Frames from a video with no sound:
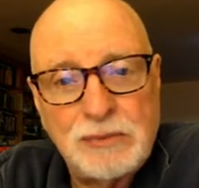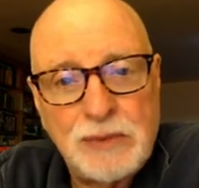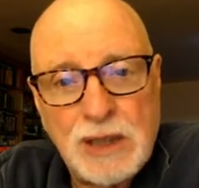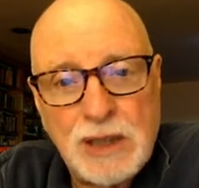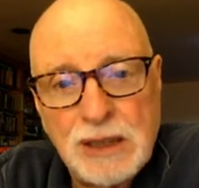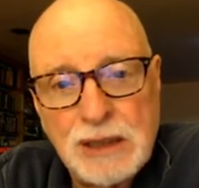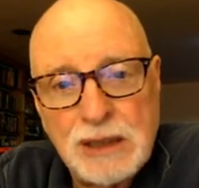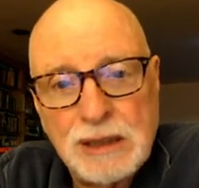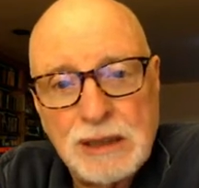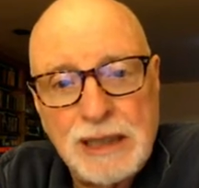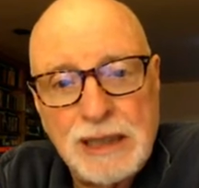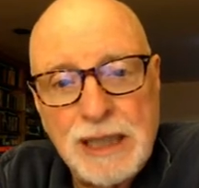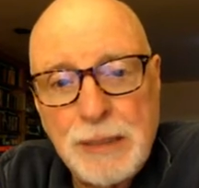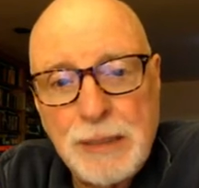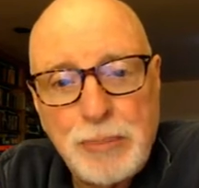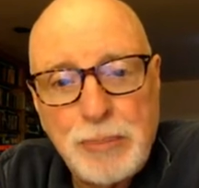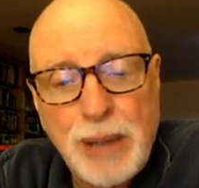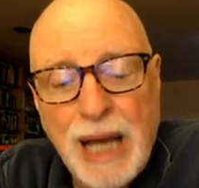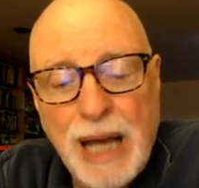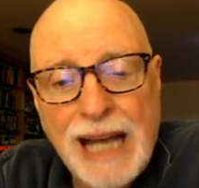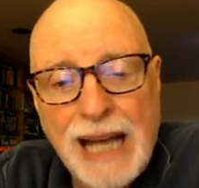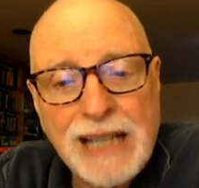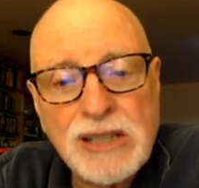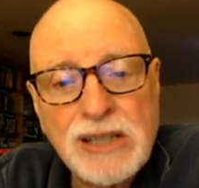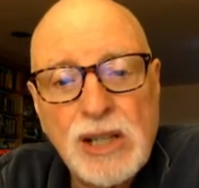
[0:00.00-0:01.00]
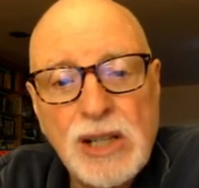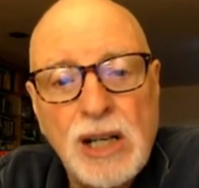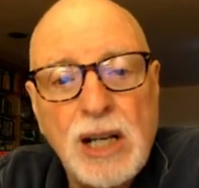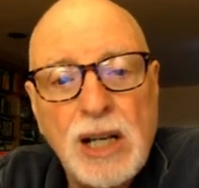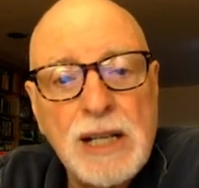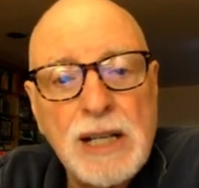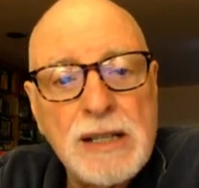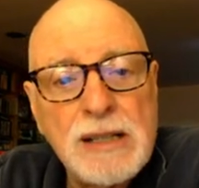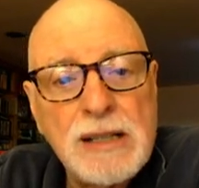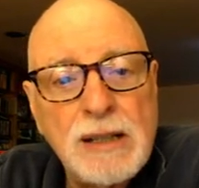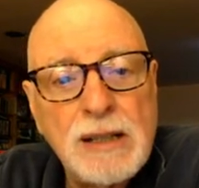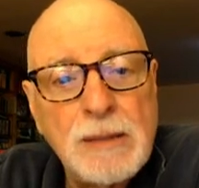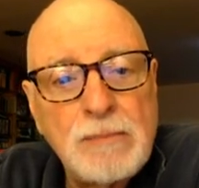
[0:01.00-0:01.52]
uh, impact on
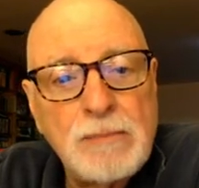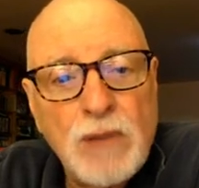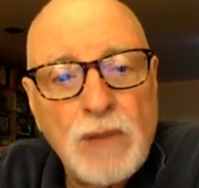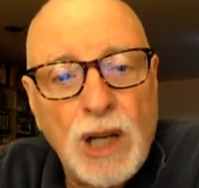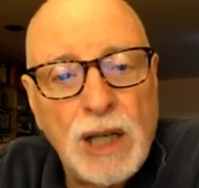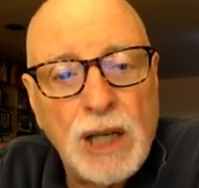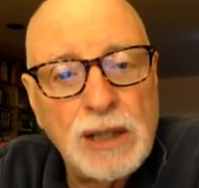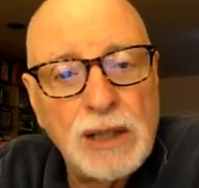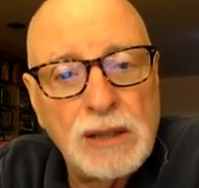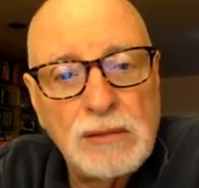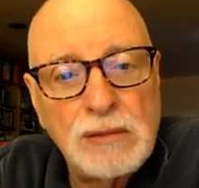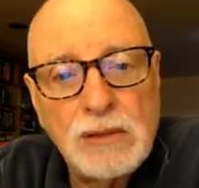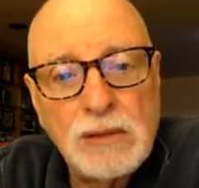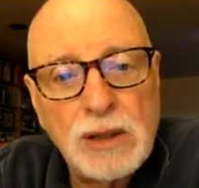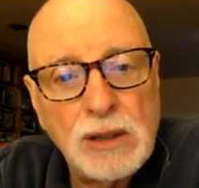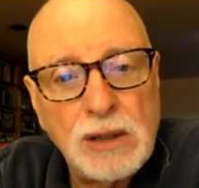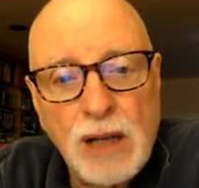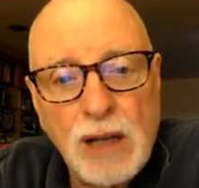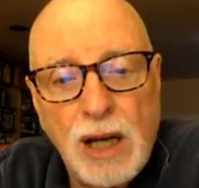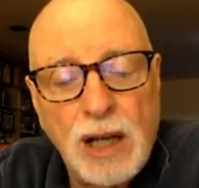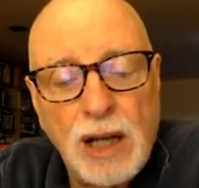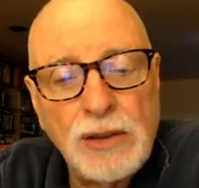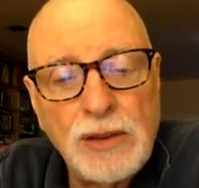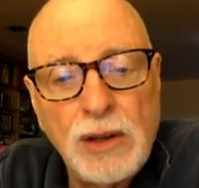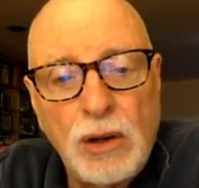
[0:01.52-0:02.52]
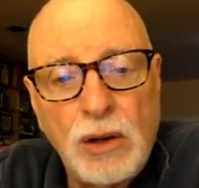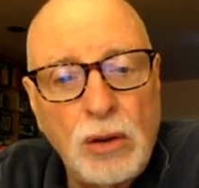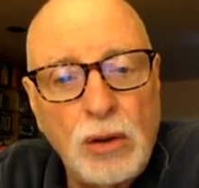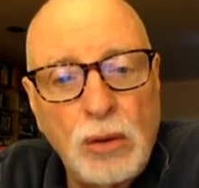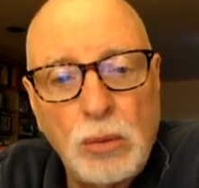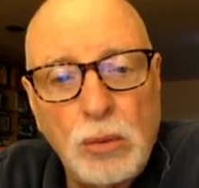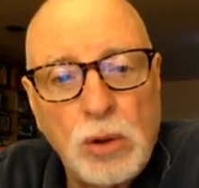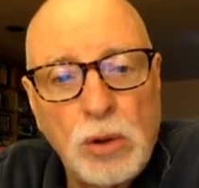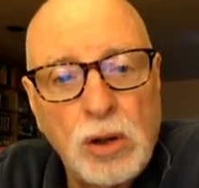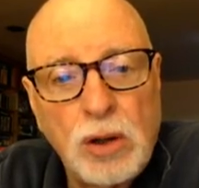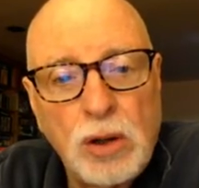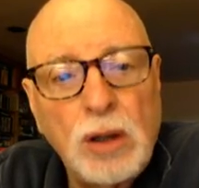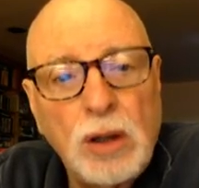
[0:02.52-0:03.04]
uh, on on the whole
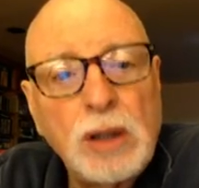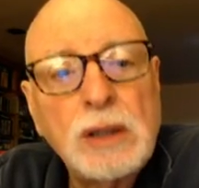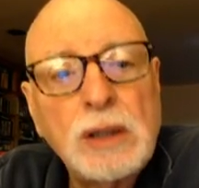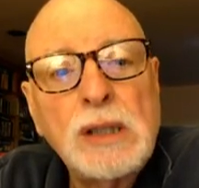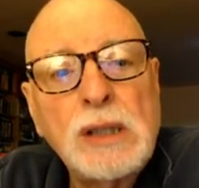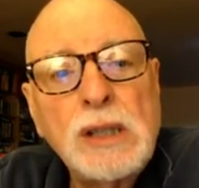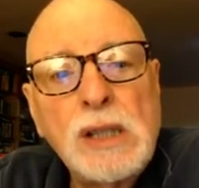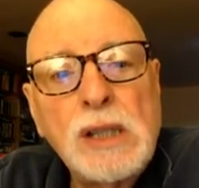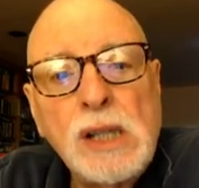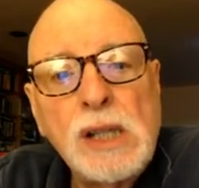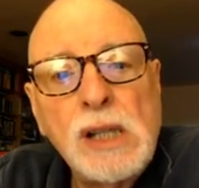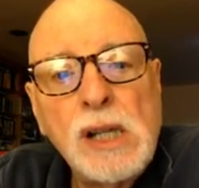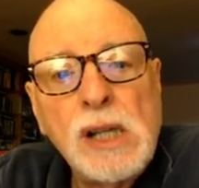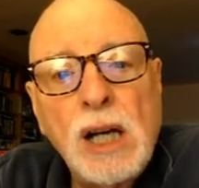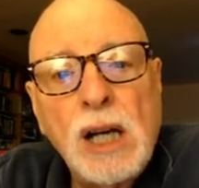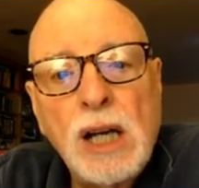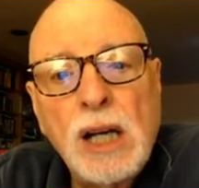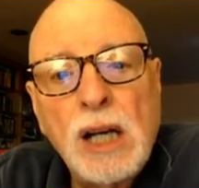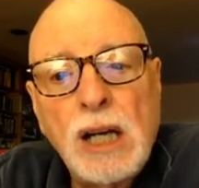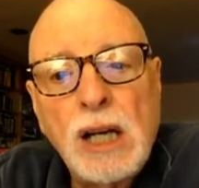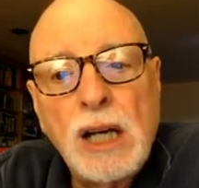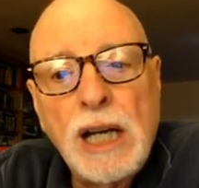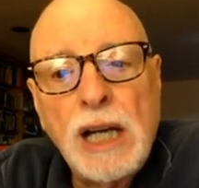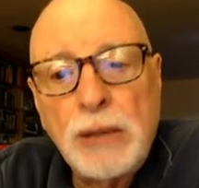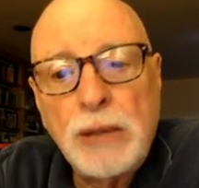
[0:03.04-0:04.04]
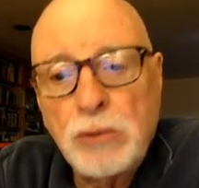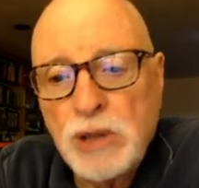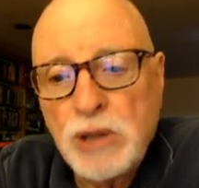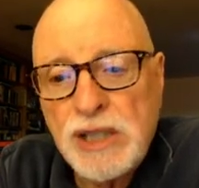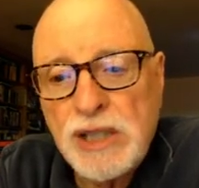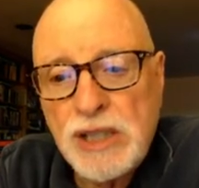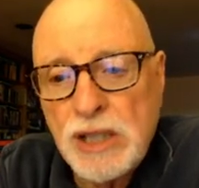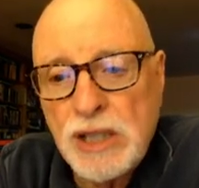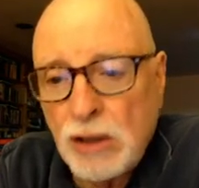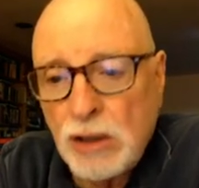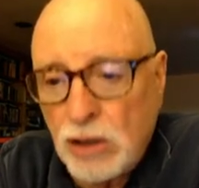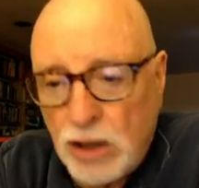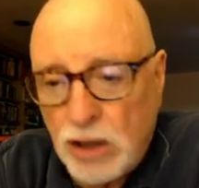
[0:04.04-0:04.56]
world, and was
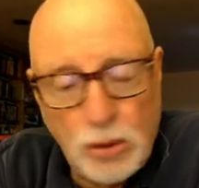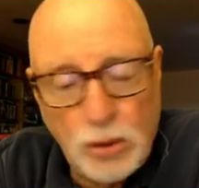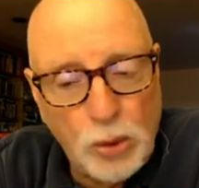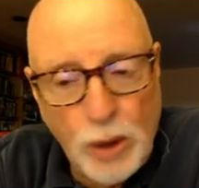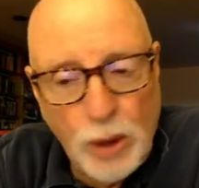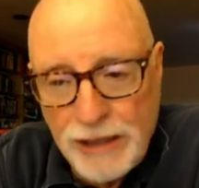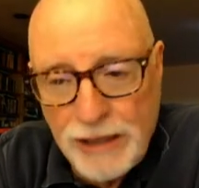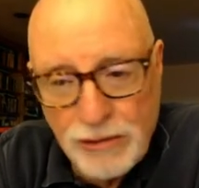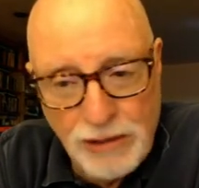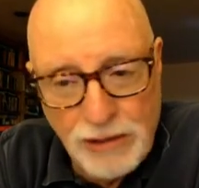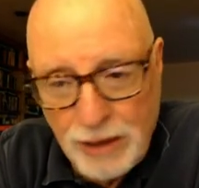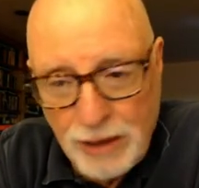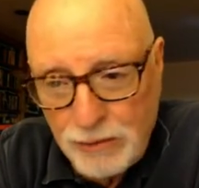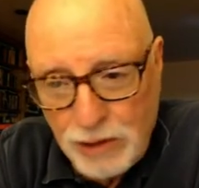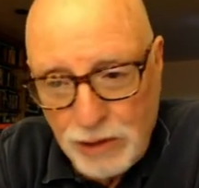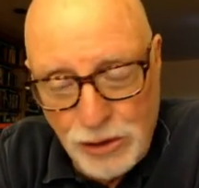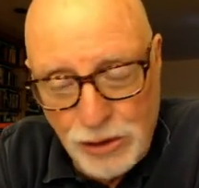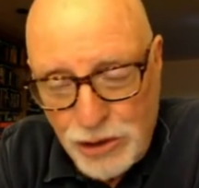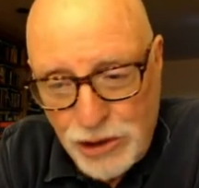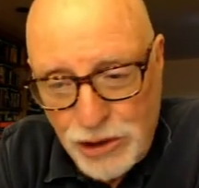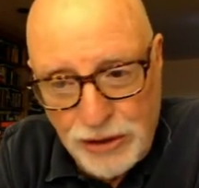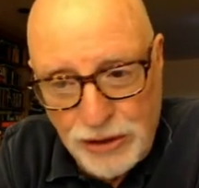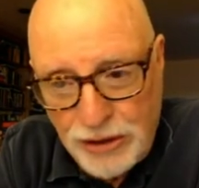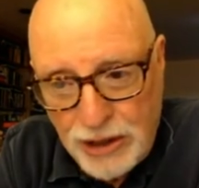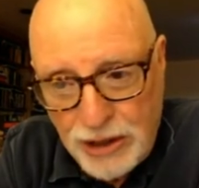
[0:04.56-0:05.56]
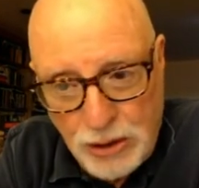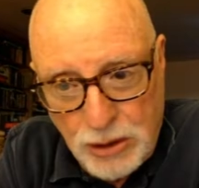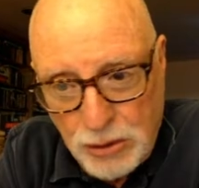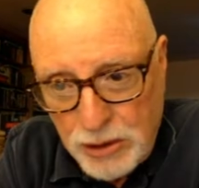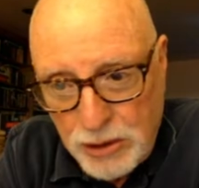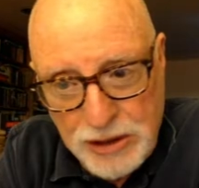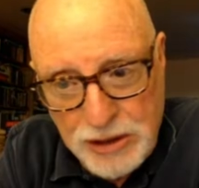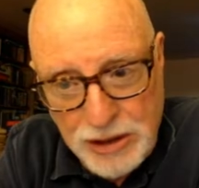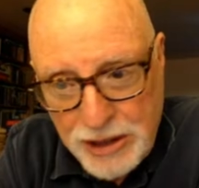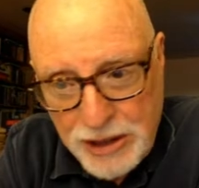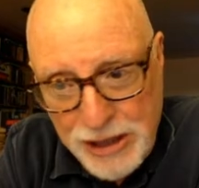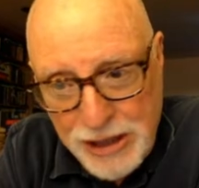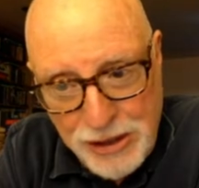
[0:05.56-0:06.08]
still quite revolutionary
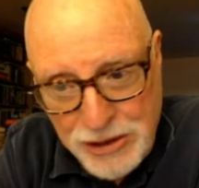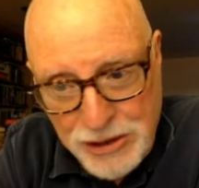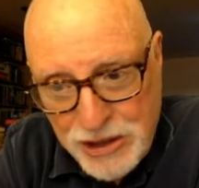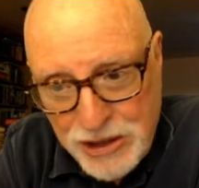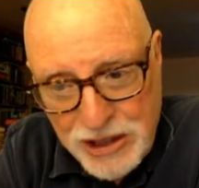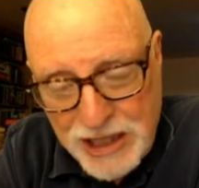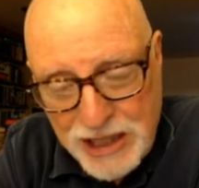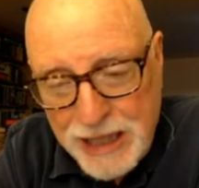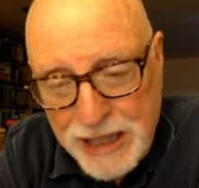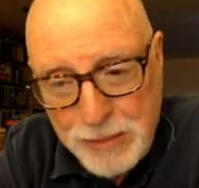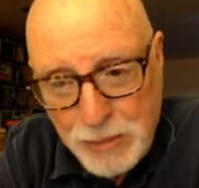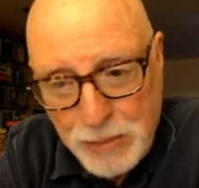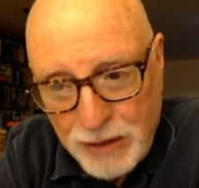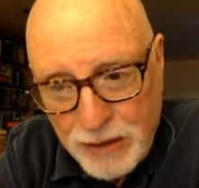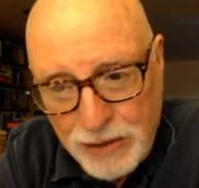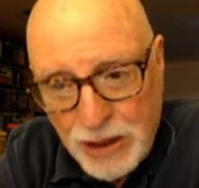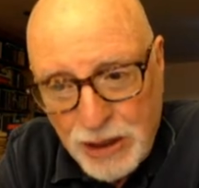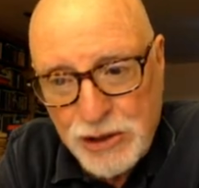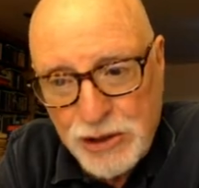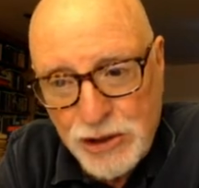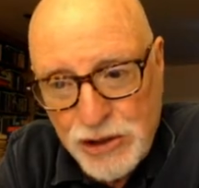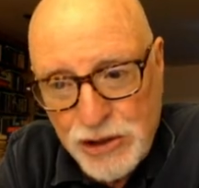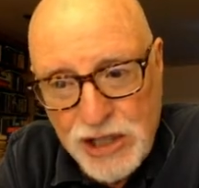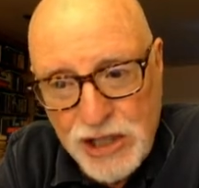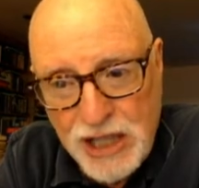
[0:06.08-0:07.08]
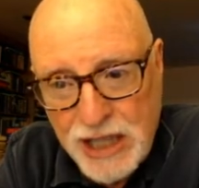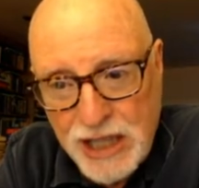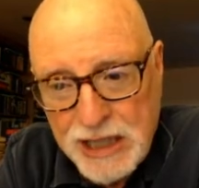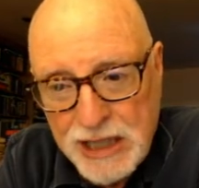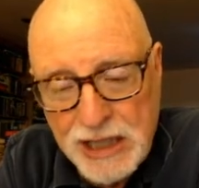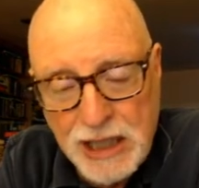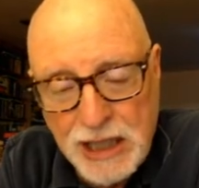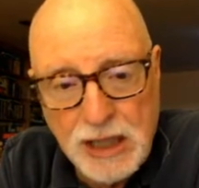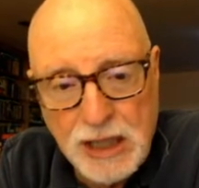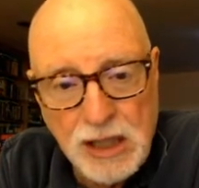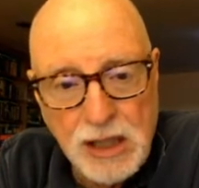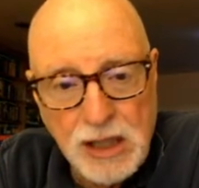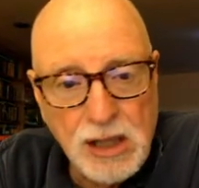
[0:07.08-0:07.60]
according to their scheme of
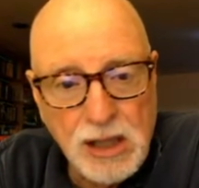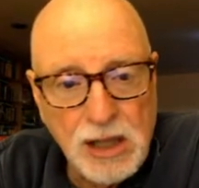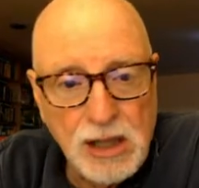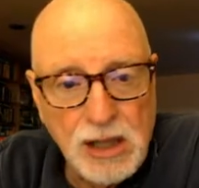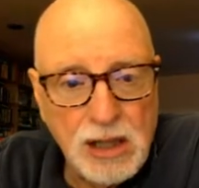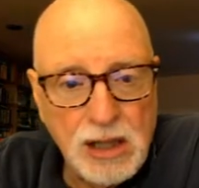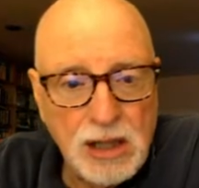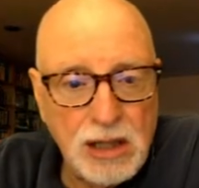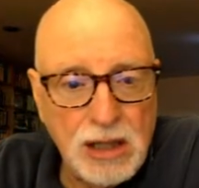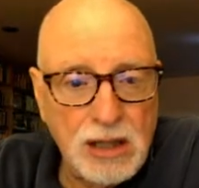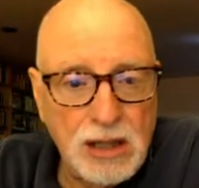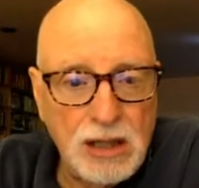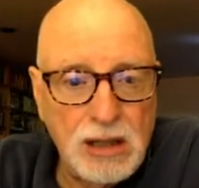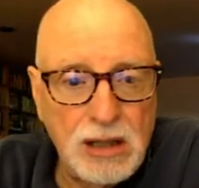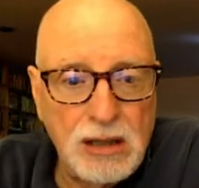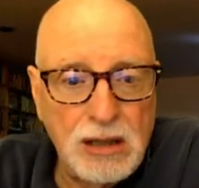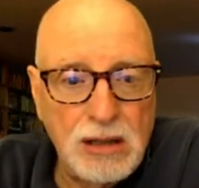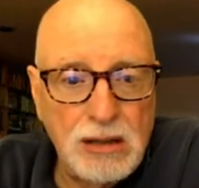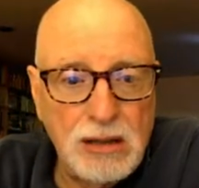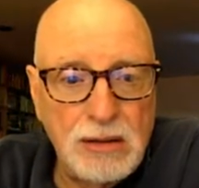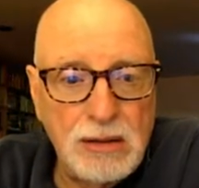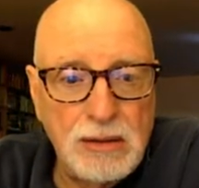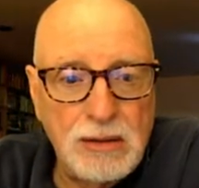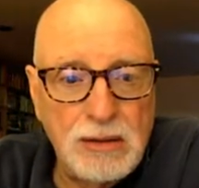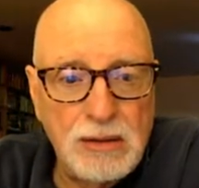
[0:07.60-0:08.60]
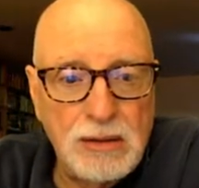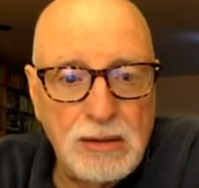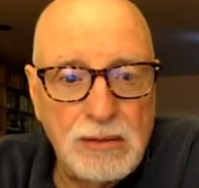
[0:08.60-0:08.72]
understanding. Um,